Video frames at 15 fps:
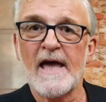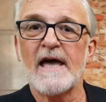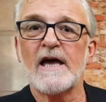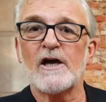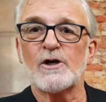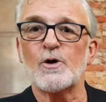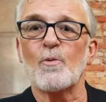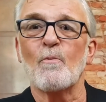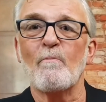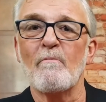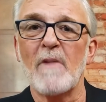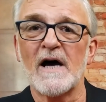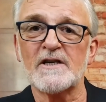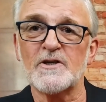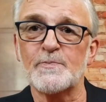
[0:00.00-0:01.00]
You
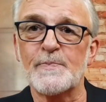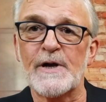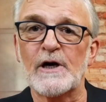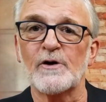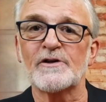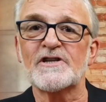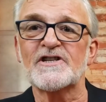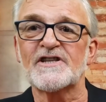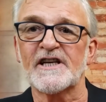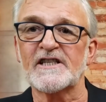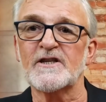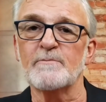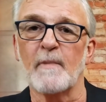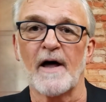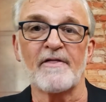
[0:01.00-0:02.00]
must build a
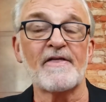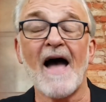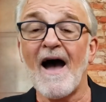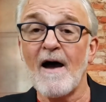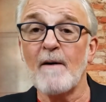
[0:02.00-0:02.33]
6-month. Now, how am